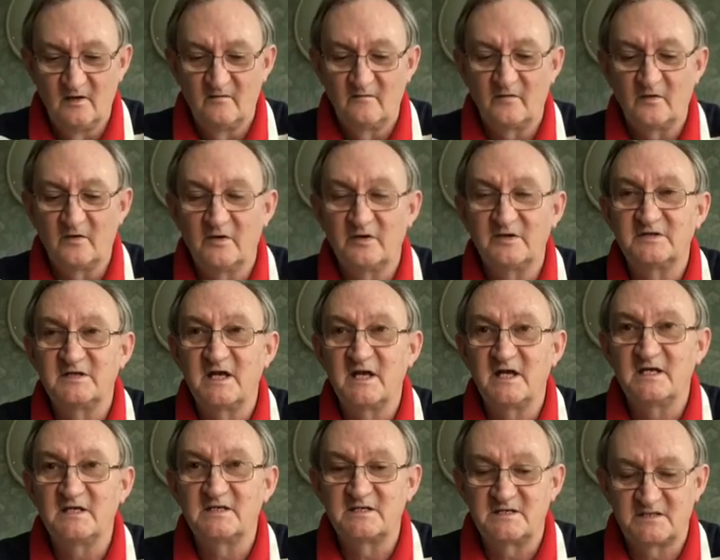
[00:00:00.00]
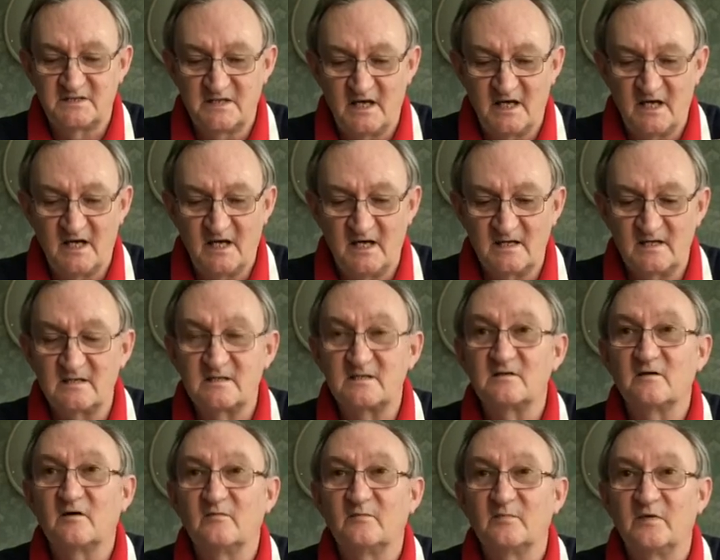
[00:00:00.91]
for her 10 stars
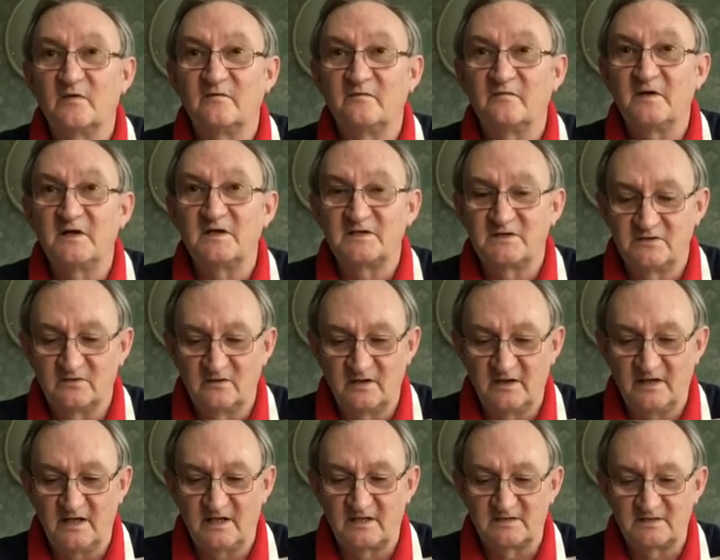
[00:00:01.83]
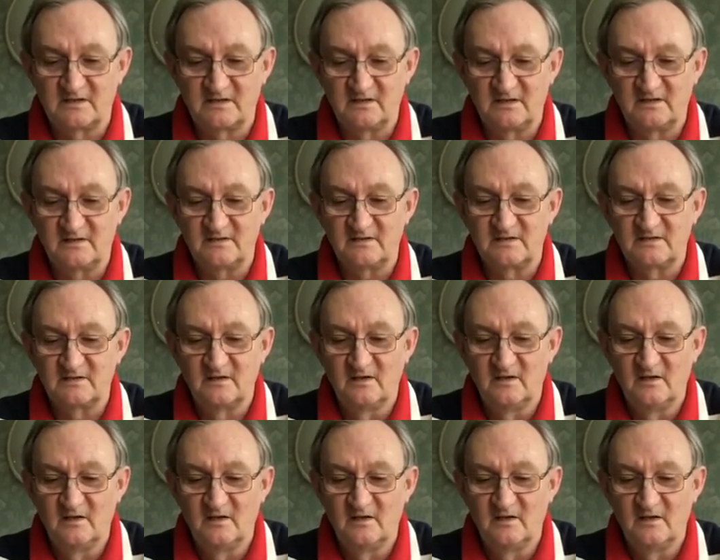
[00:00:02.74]
of professional excellence,